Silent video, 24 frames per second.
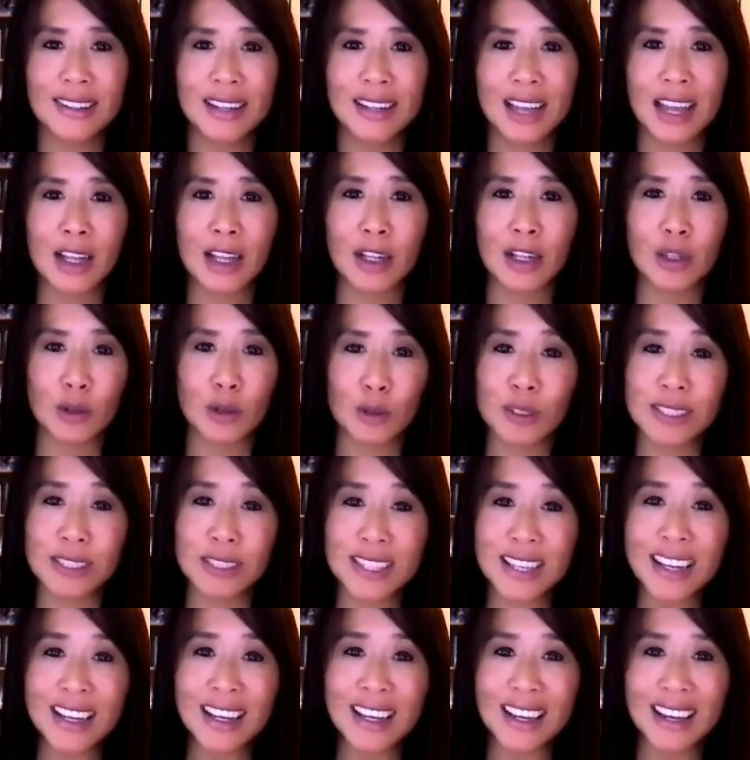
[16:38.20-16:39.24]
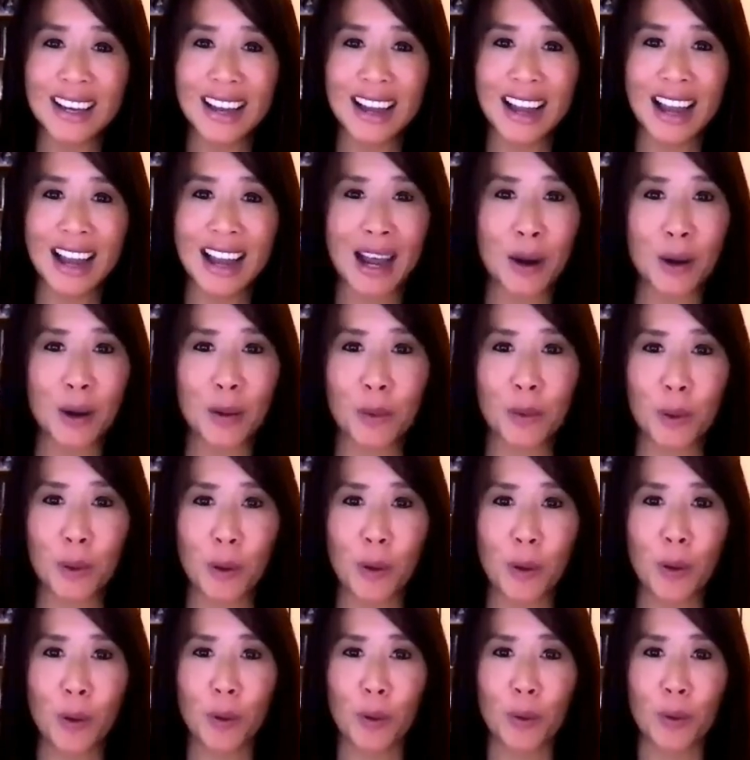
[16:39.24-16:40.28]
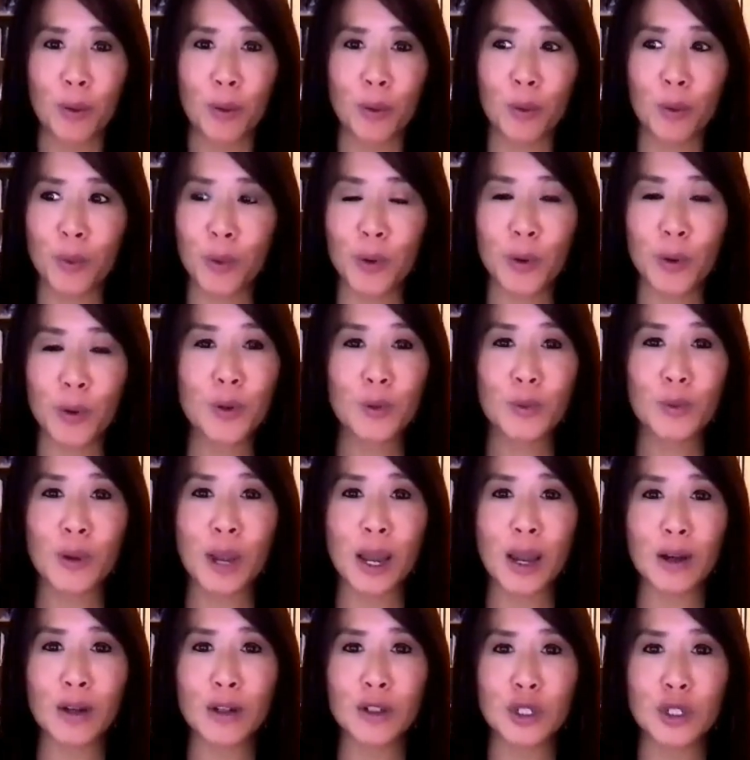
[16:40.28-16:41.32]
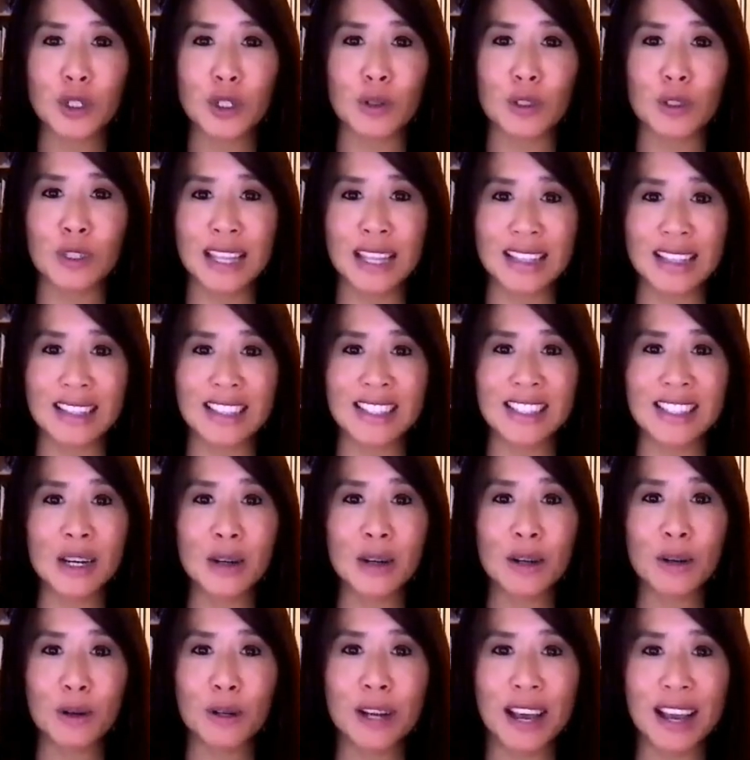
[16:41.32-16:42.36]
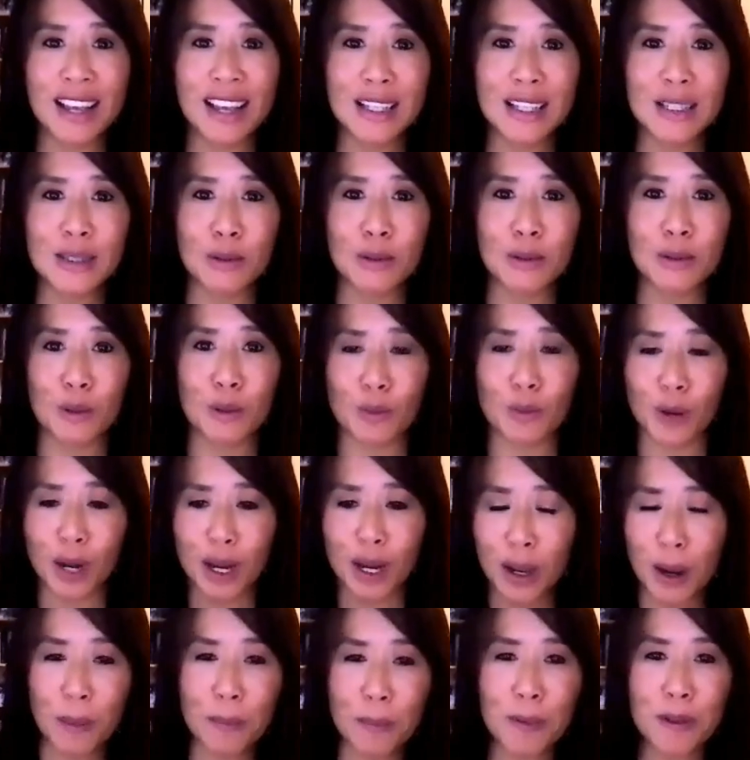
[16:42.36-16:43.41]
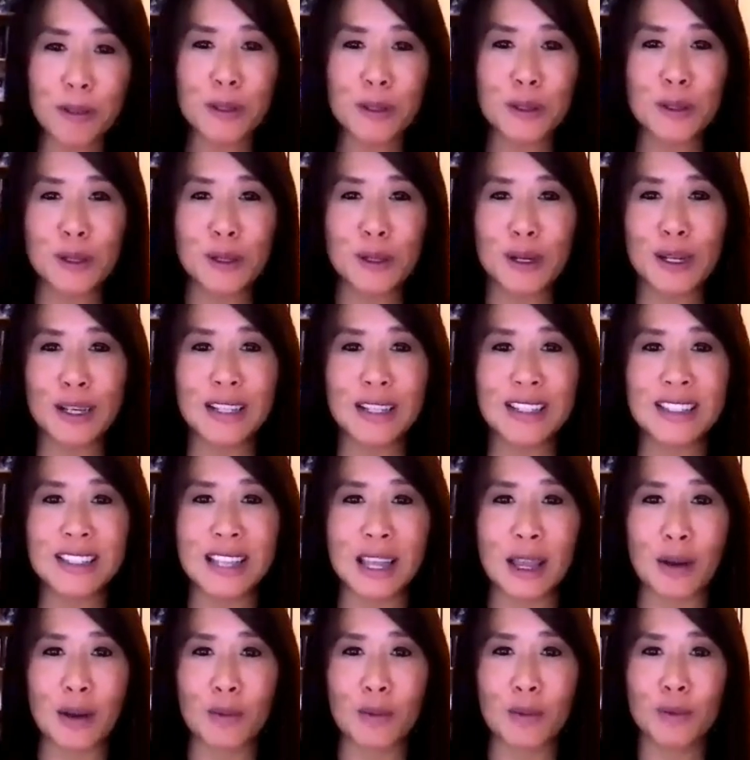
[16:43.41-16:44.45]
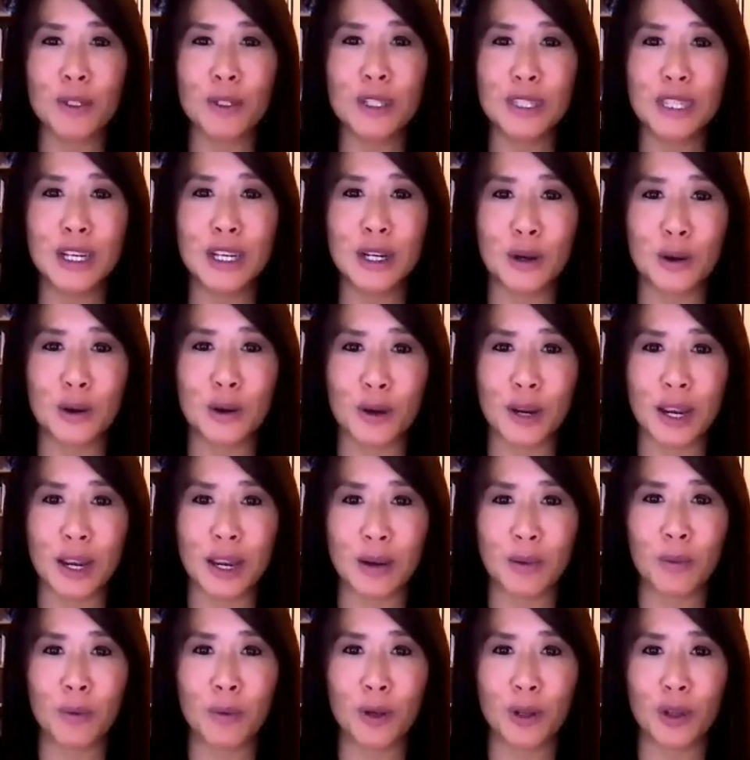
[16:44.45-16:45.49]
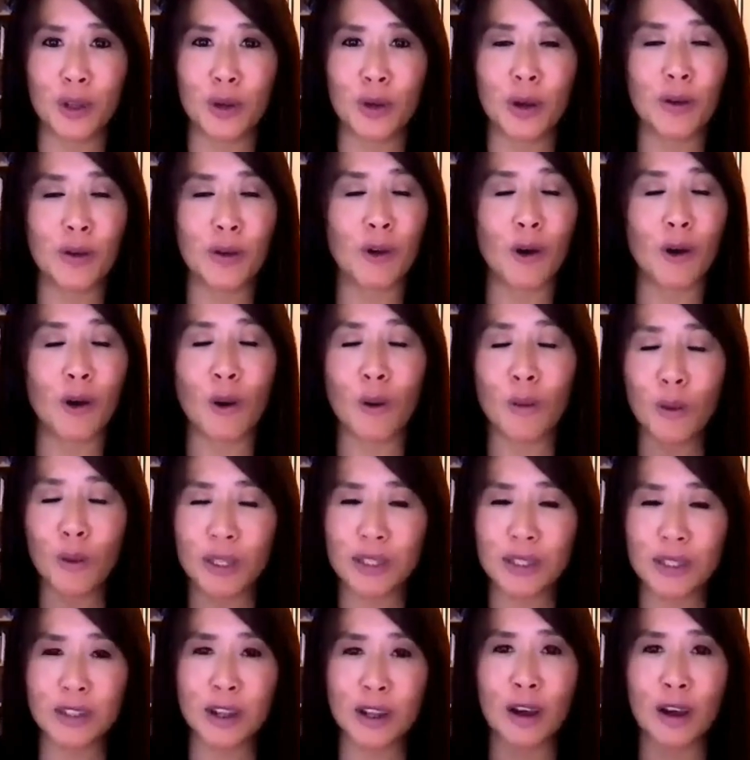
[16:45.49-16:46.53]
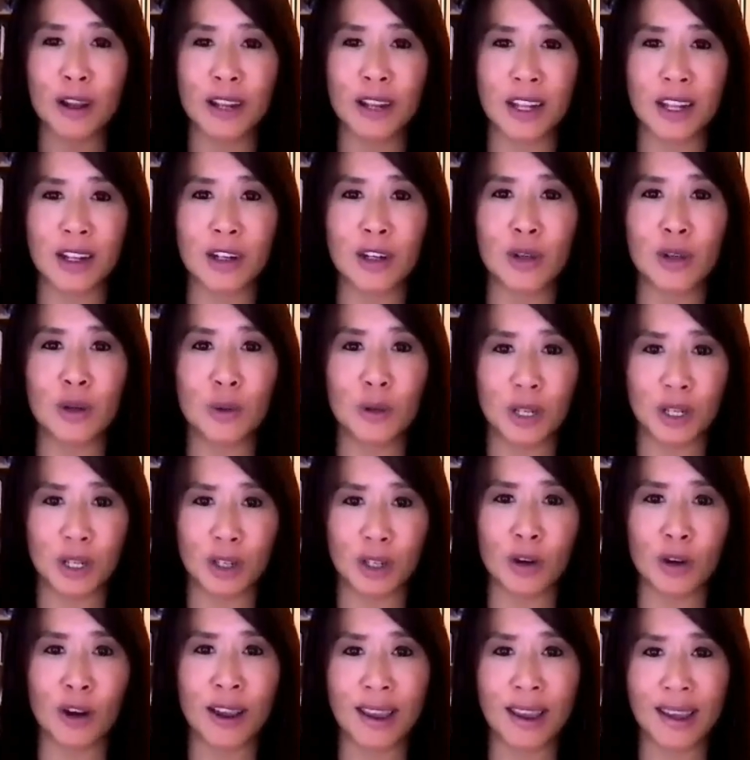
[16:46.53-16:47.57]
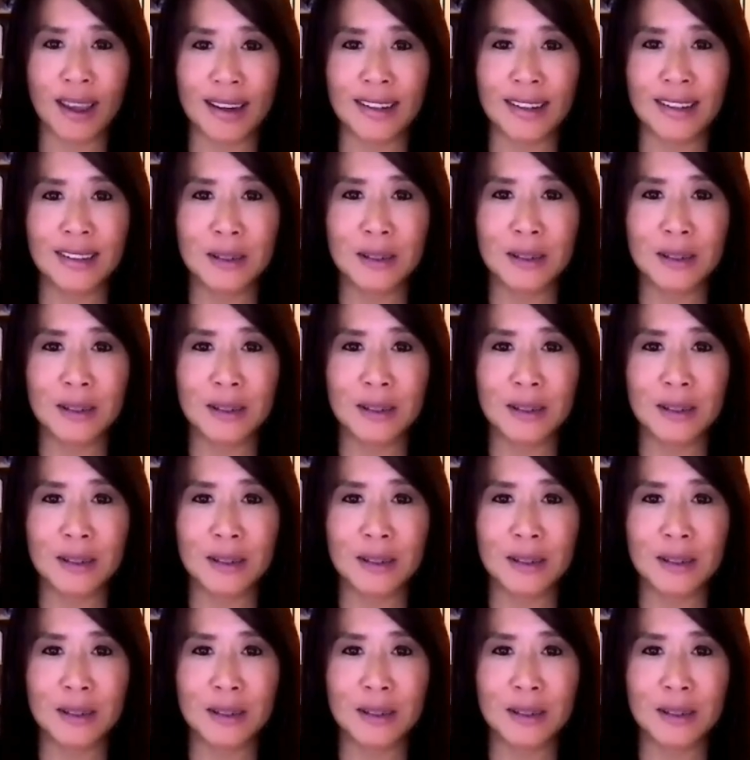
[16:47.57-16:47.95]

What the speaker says: And you'll see how the world around you gets synchronized with the right opportunities that really create what you had always thought and knew in your head.